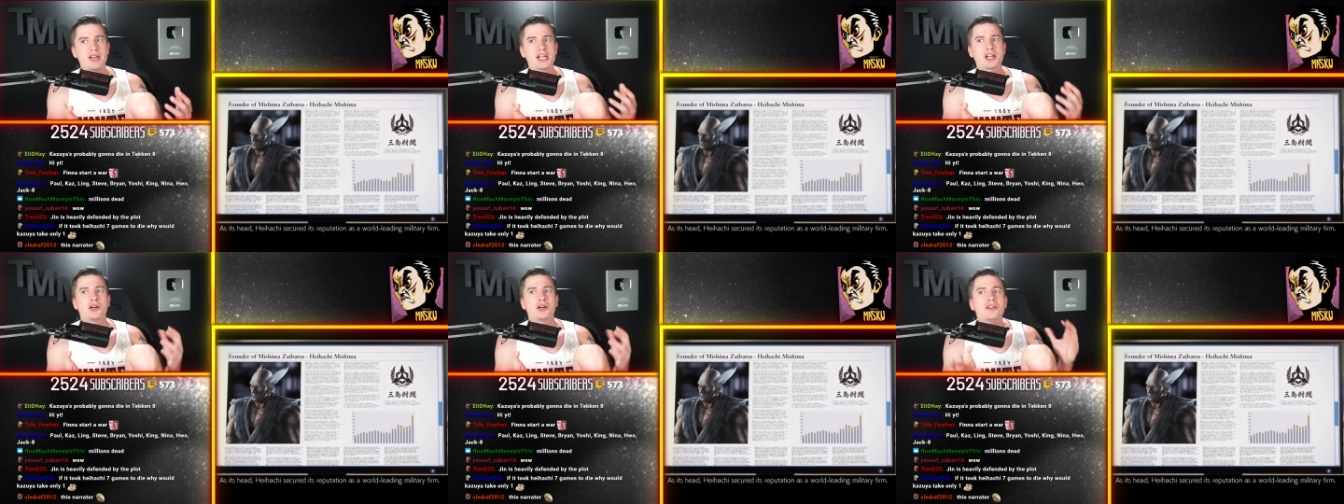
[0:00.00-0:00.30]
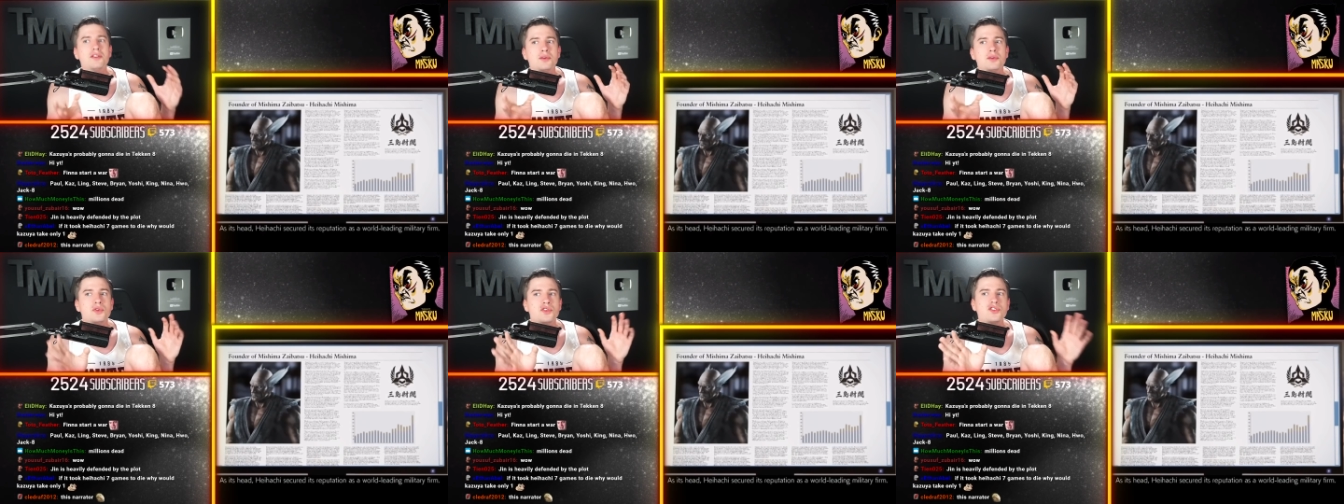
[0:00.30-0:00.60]

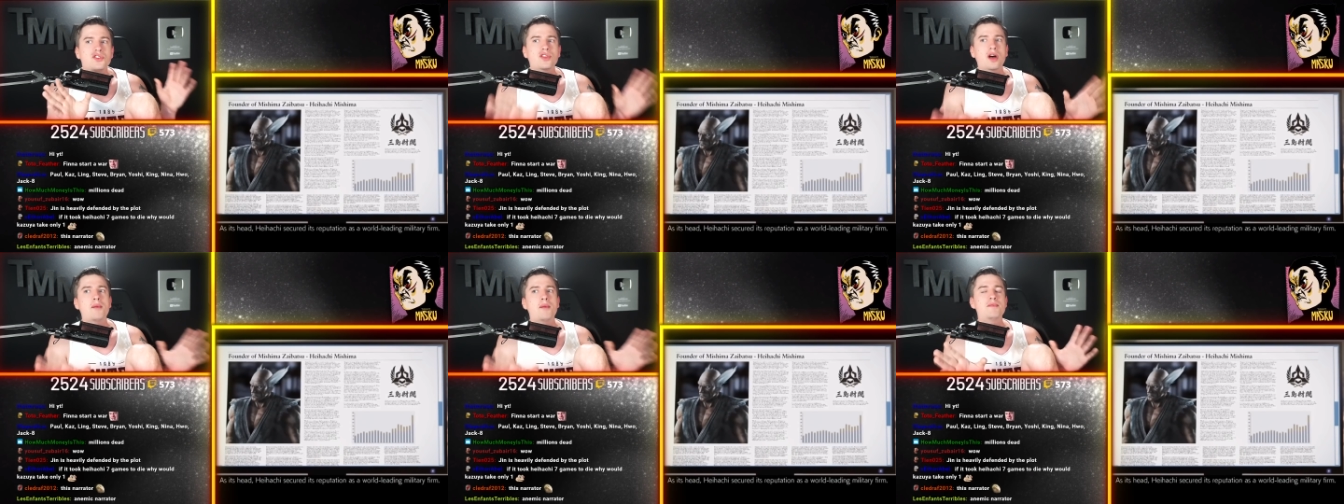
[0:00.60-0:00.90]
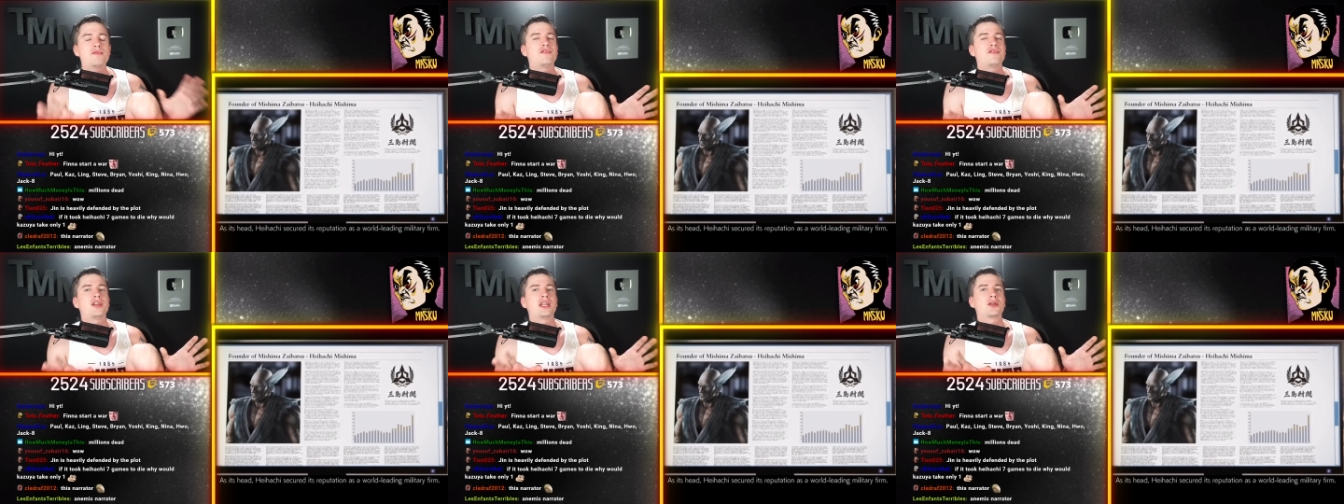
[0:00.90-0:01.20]
could do
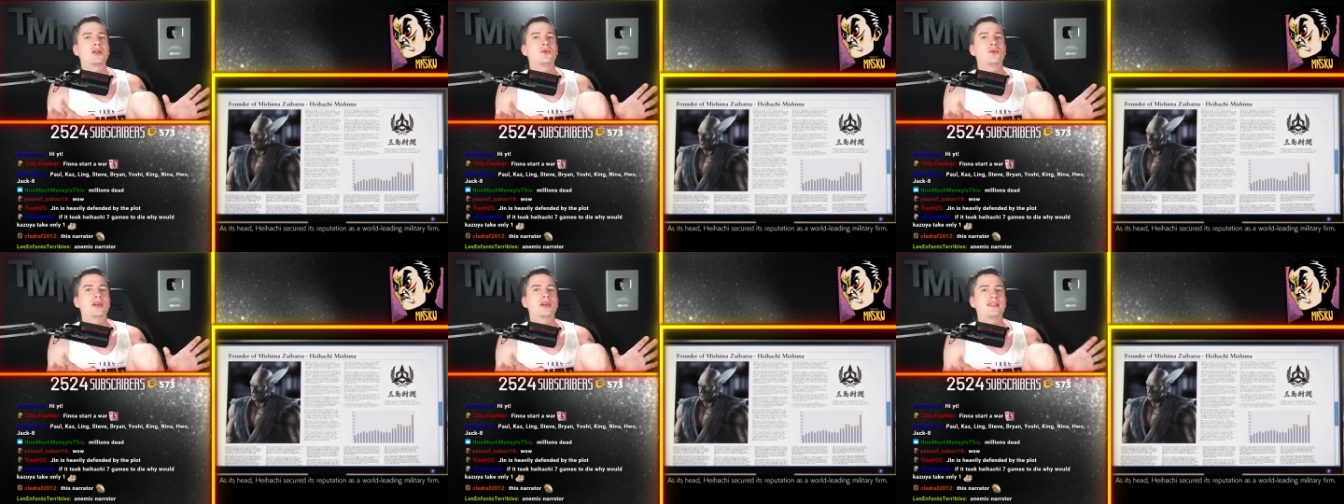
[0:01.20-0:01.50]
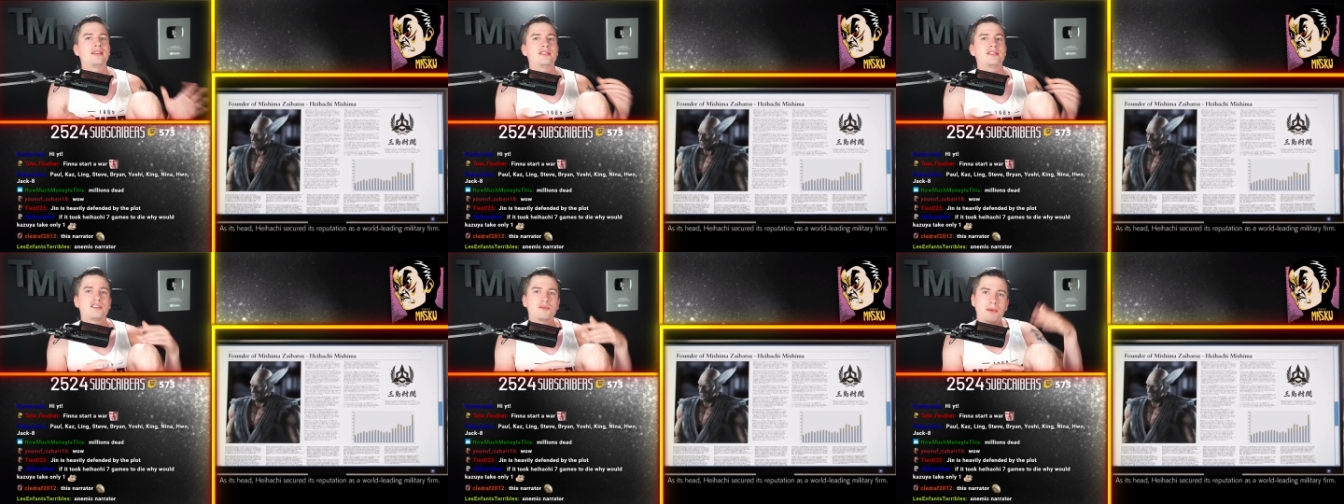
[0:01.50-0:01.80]
something
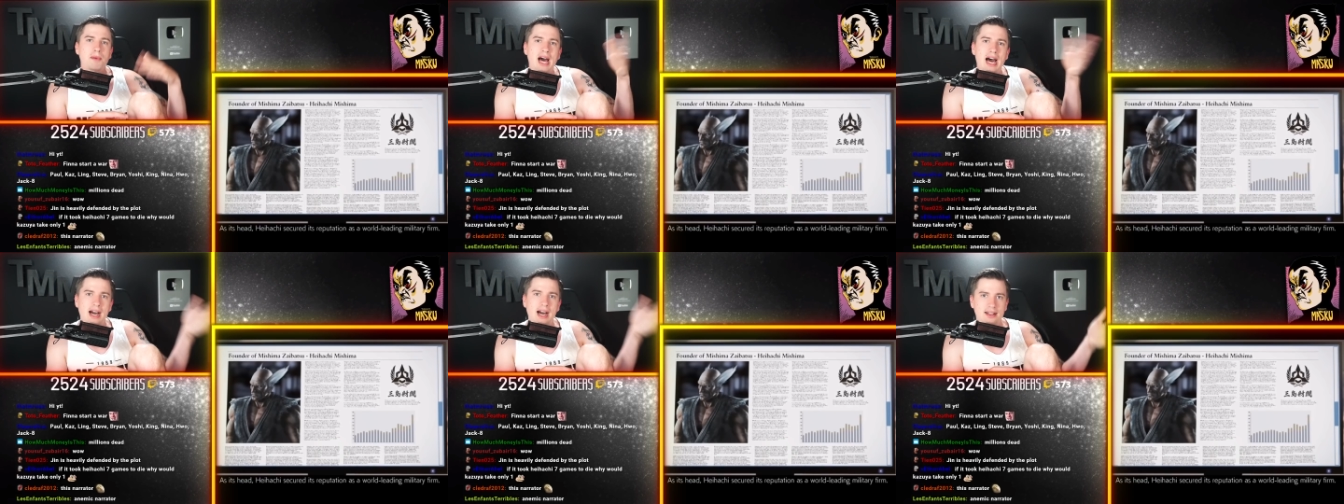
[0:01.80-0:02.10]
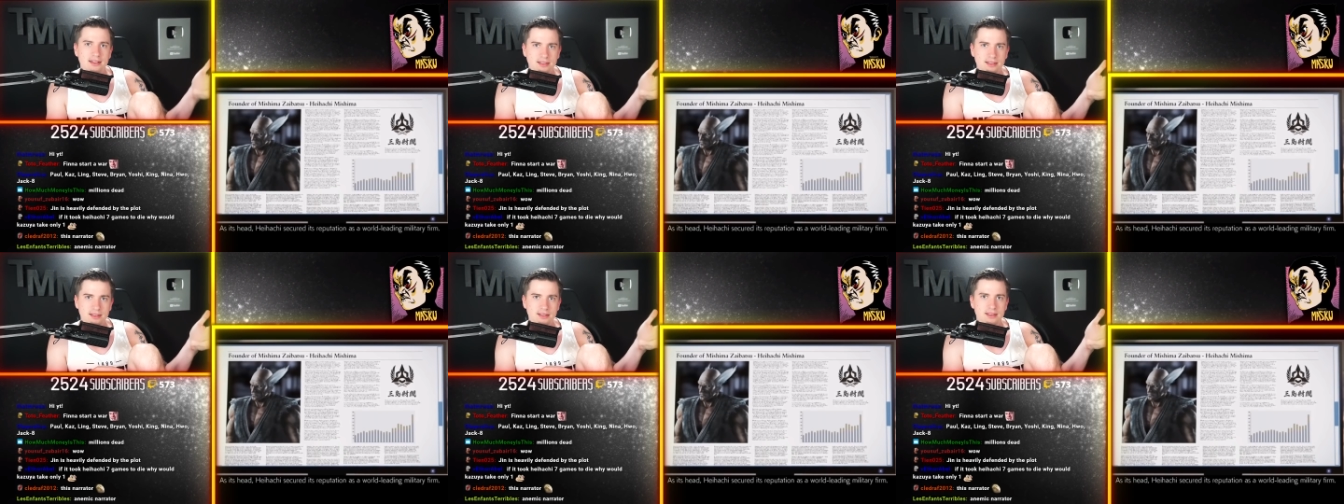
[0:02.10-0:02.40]
with his
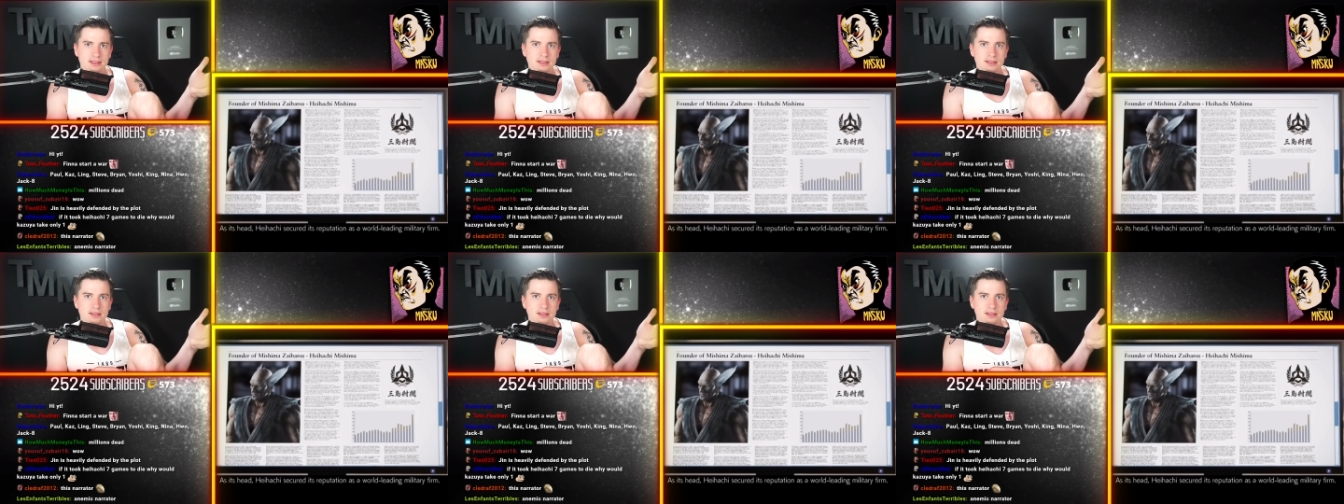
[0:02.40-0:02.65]
past.